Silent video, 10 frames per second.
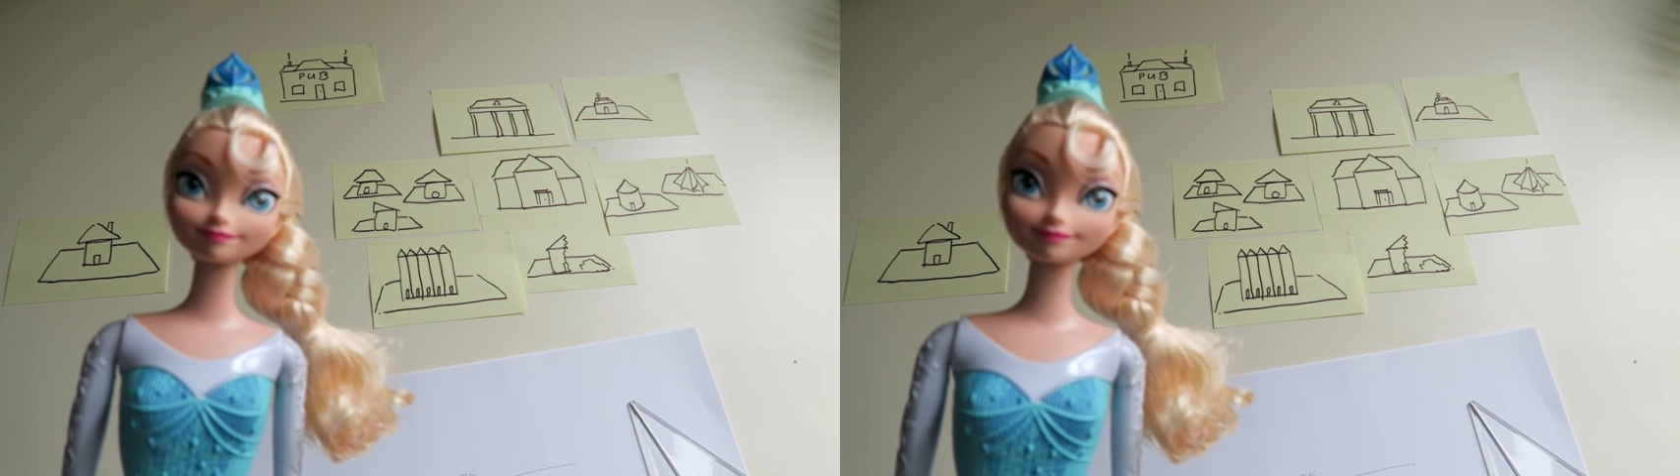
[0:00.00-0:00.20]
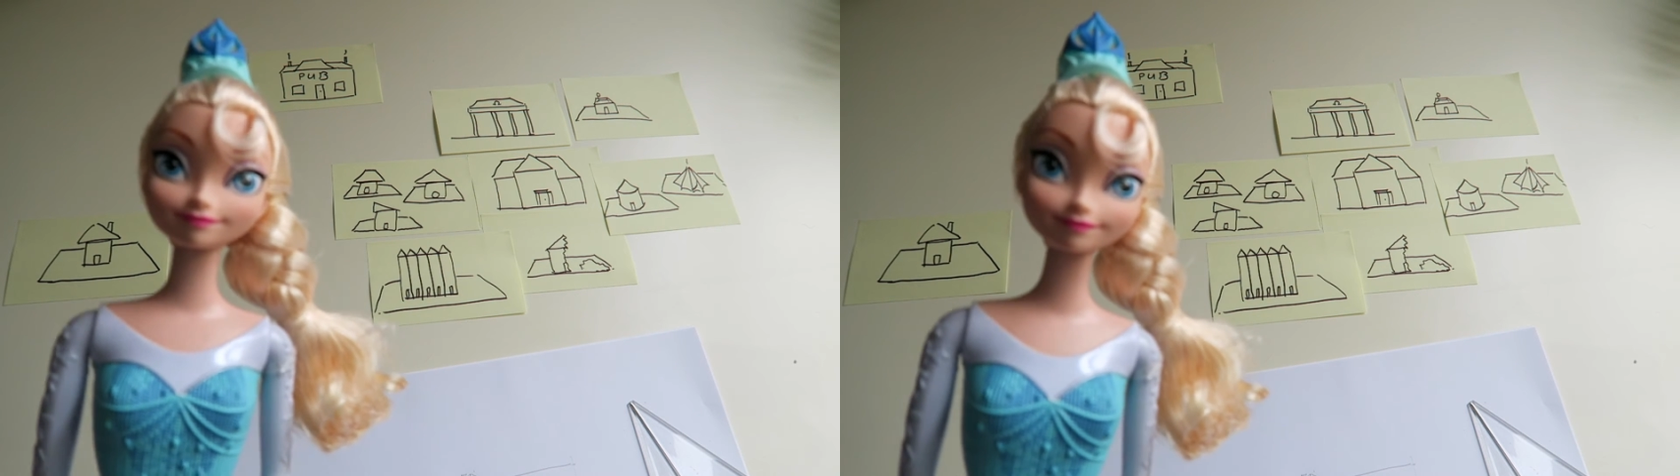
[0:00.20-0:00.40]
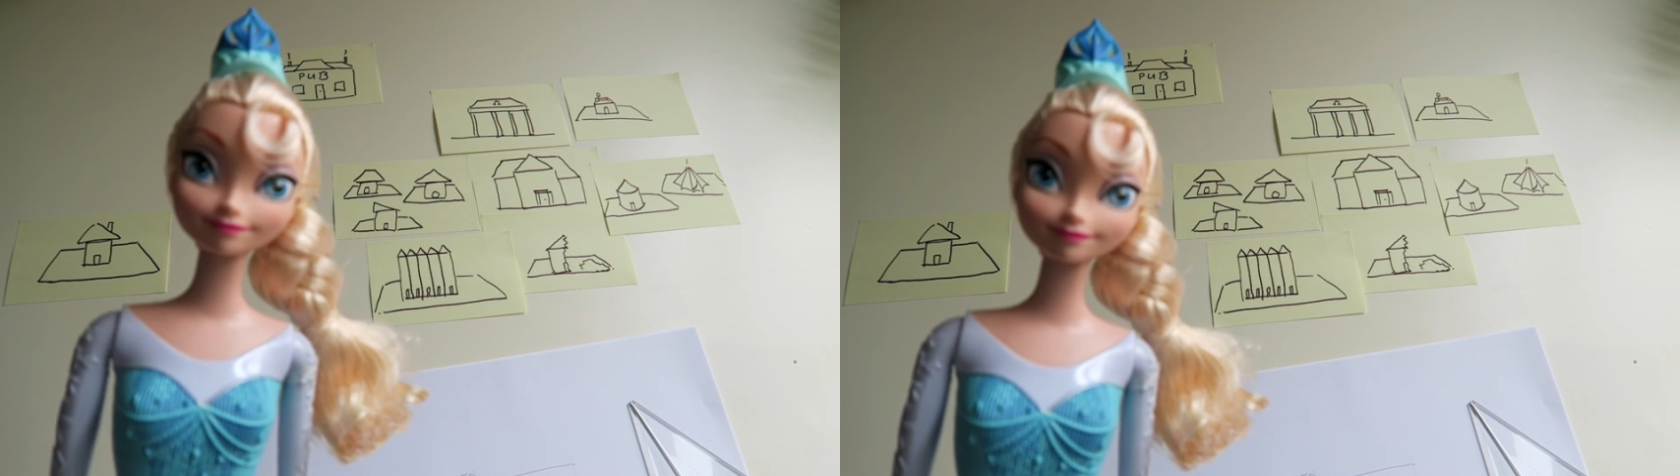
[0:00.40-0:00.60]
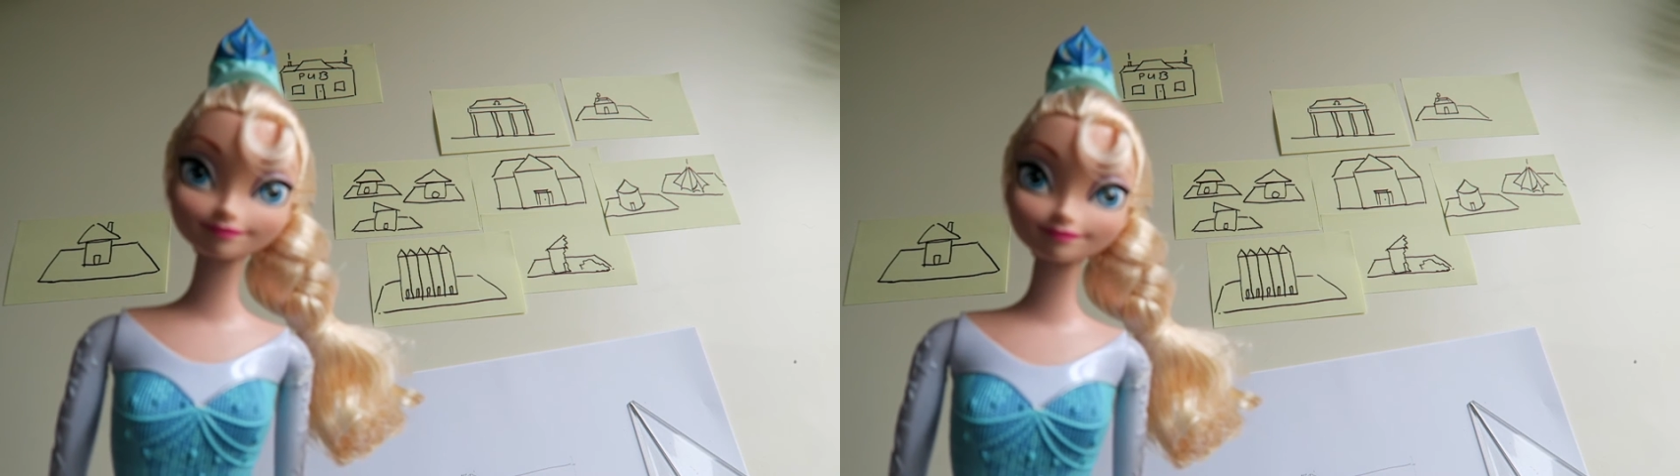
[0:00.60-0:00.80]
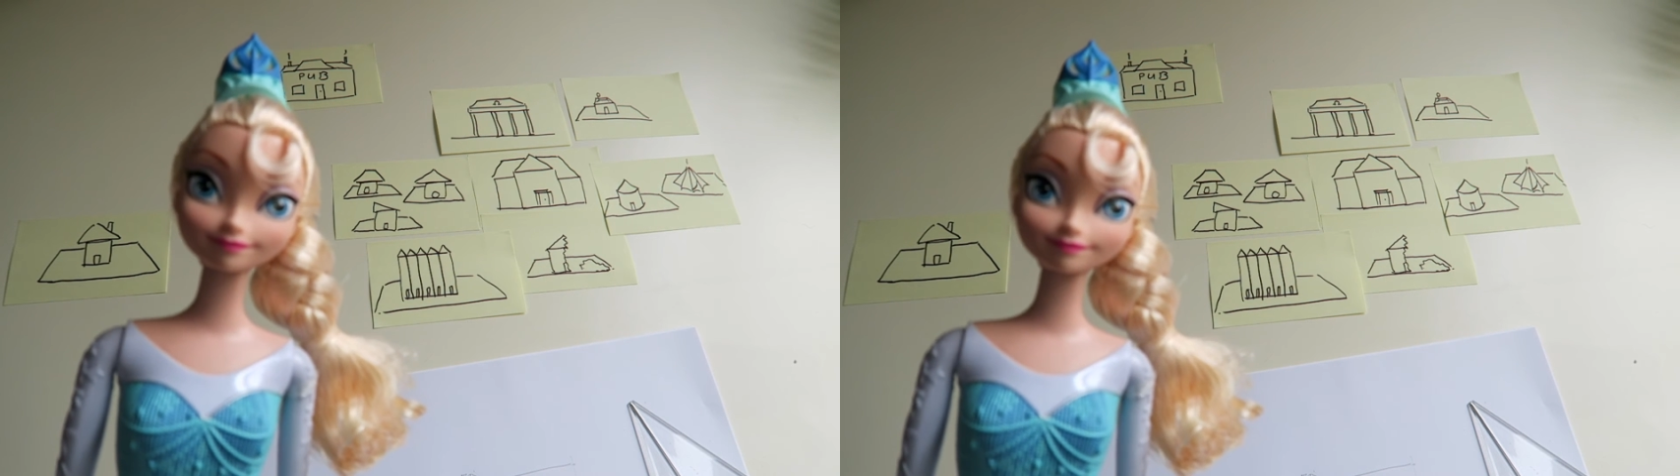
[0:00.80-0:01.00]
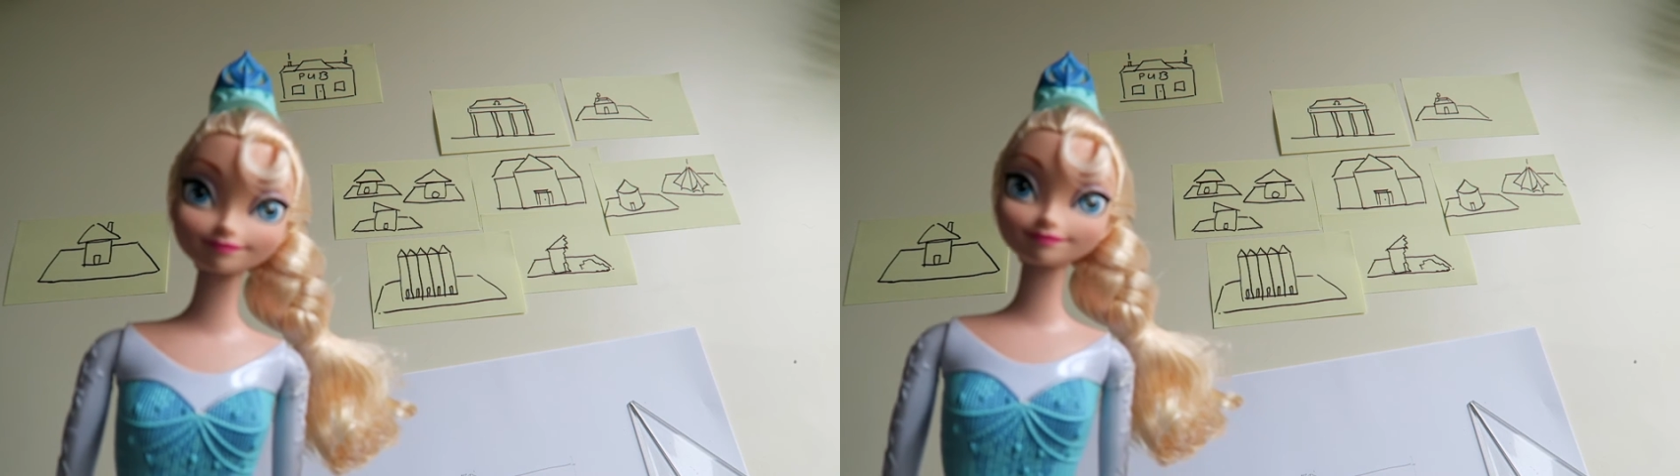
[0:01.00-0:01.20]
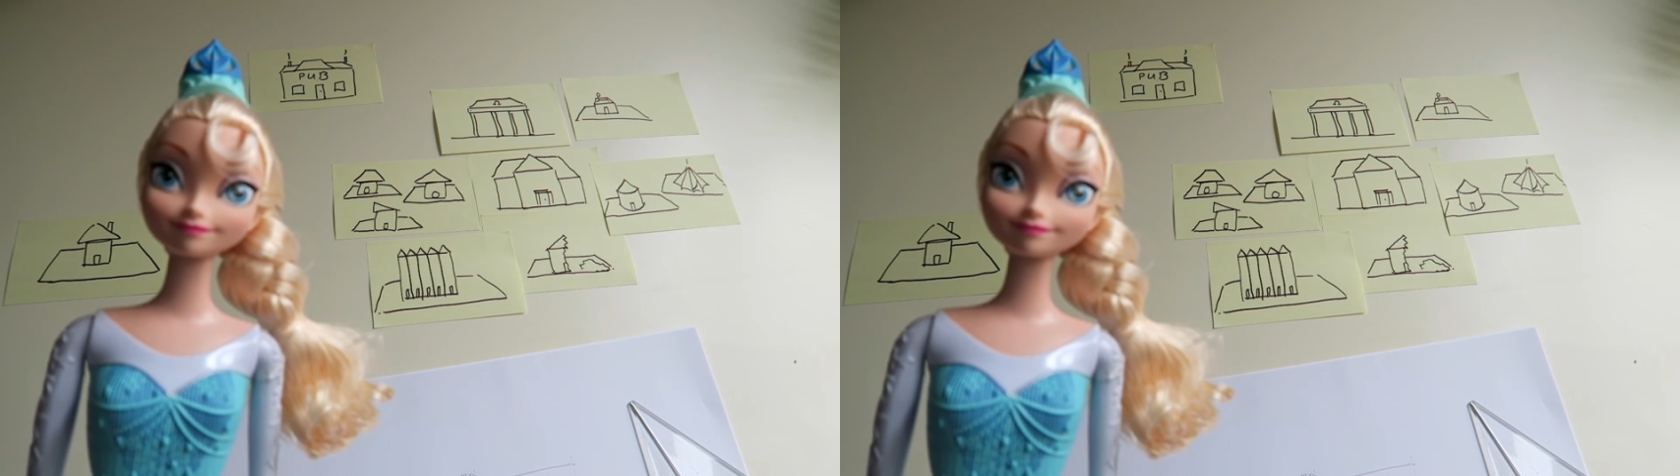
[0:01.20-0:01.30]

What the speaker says: or propaganda